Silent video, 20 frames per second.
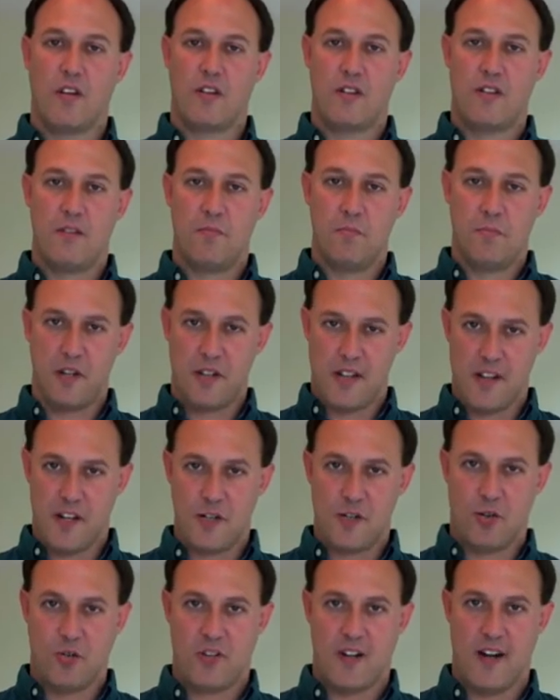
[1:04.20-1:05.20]
at the
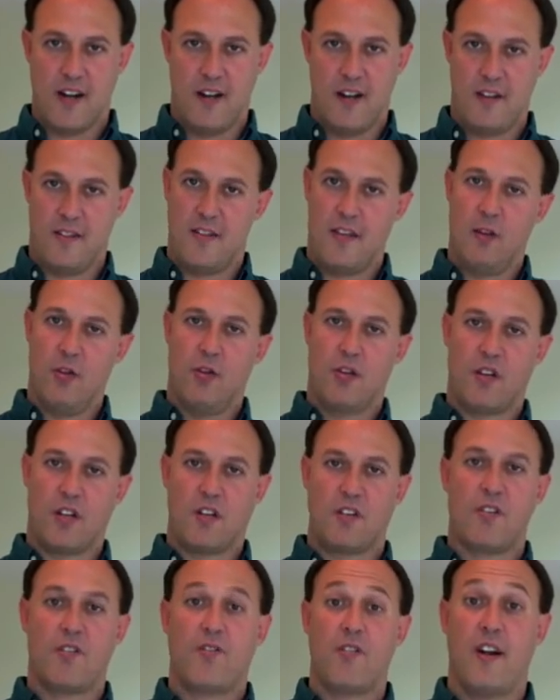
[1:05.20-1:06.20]
potential tenant, they look at
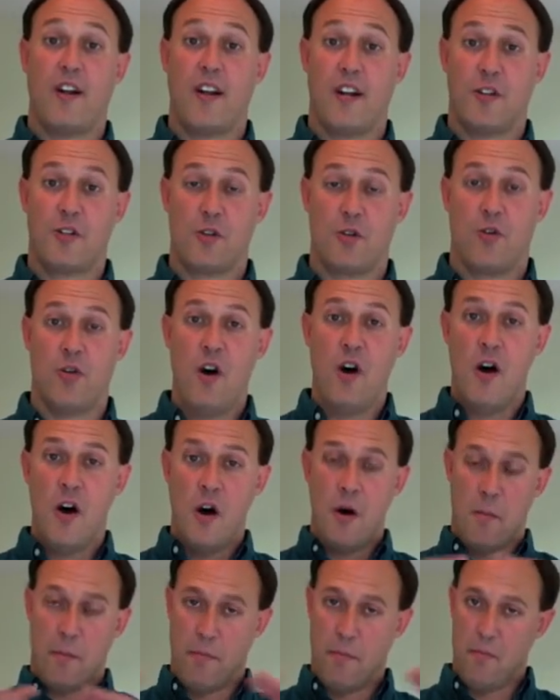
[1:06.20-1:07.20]

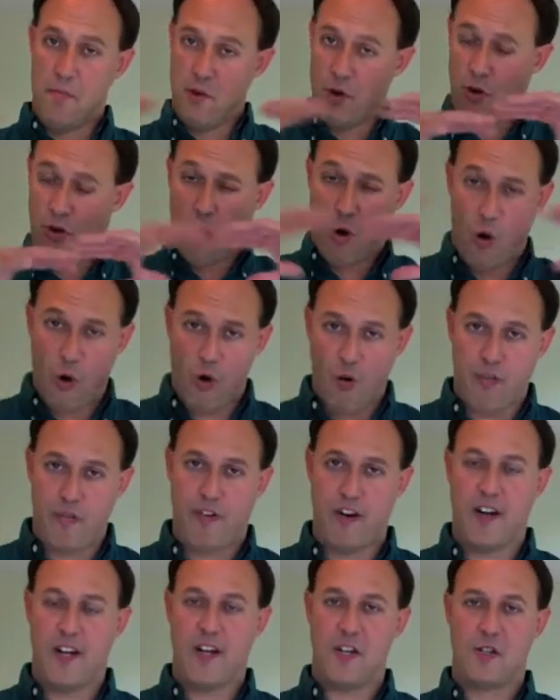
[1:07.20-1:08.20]
their whole
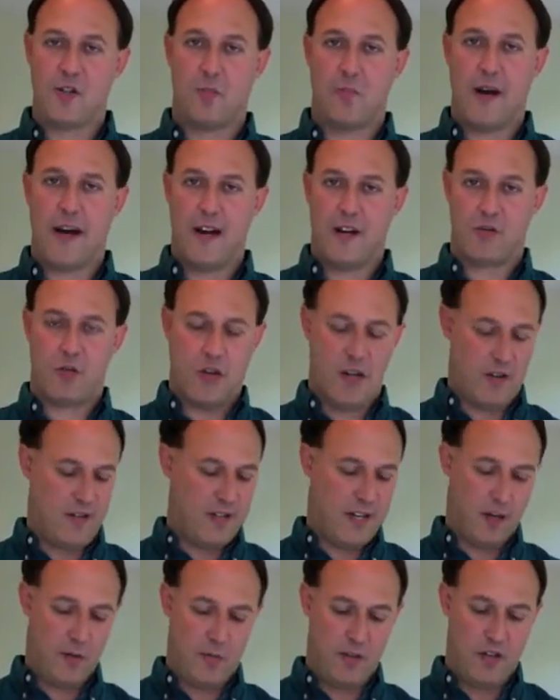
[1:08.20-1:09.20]
financial background.
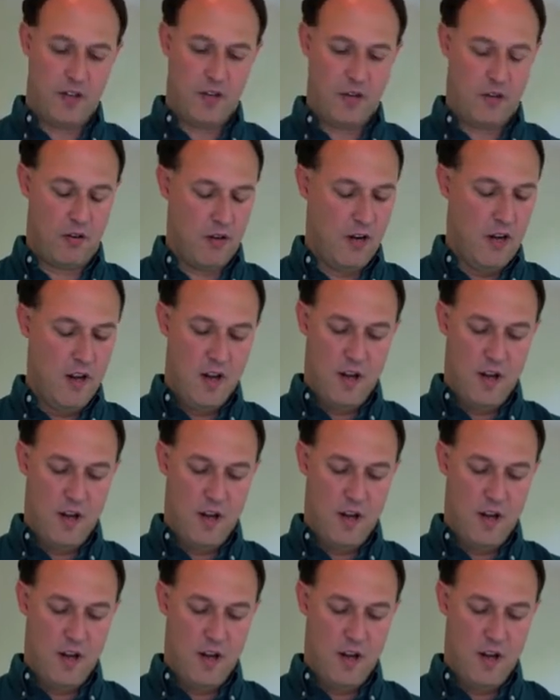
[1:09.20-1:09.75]
That would be their